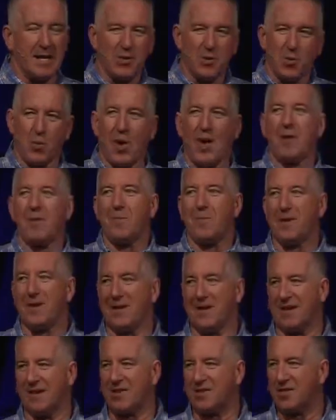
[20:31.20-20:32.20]
Dwelt
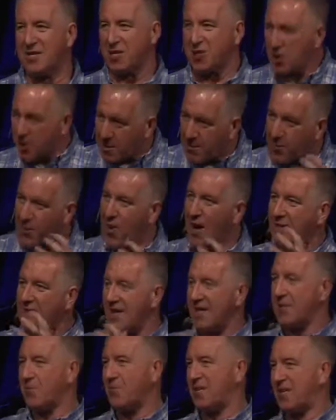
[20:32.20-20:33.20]
among us. He took a breath
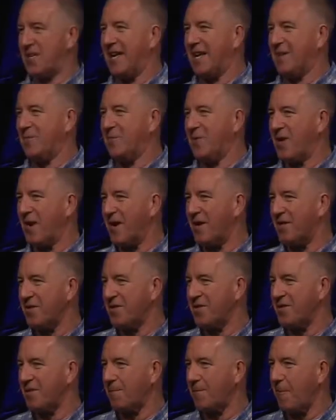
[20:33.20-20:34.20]
like we take a
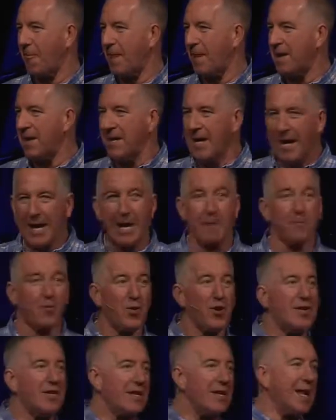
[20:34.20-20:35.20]
breath. He kept
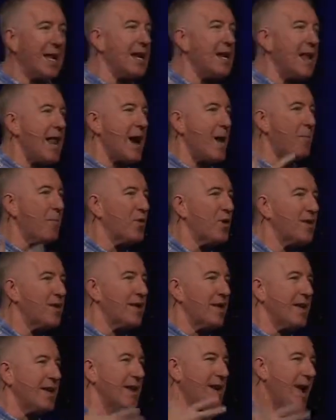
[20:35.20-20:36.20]
breathing in and out,
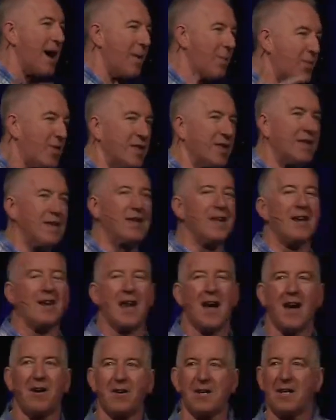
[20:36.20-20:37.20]

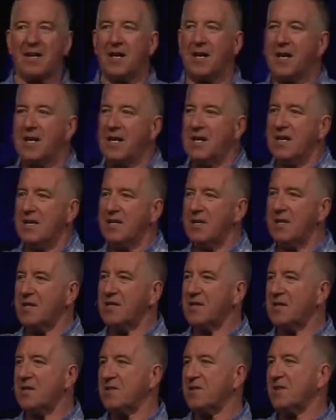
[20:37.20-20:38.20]
and he
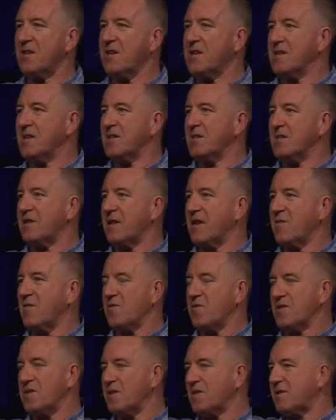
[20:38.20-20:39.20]
did these things that
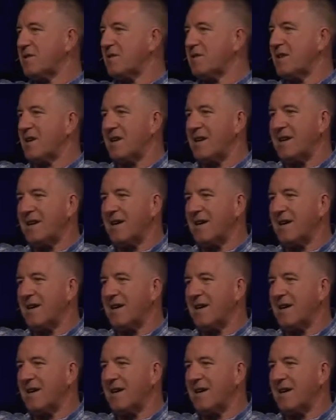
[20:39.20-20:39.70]
were just,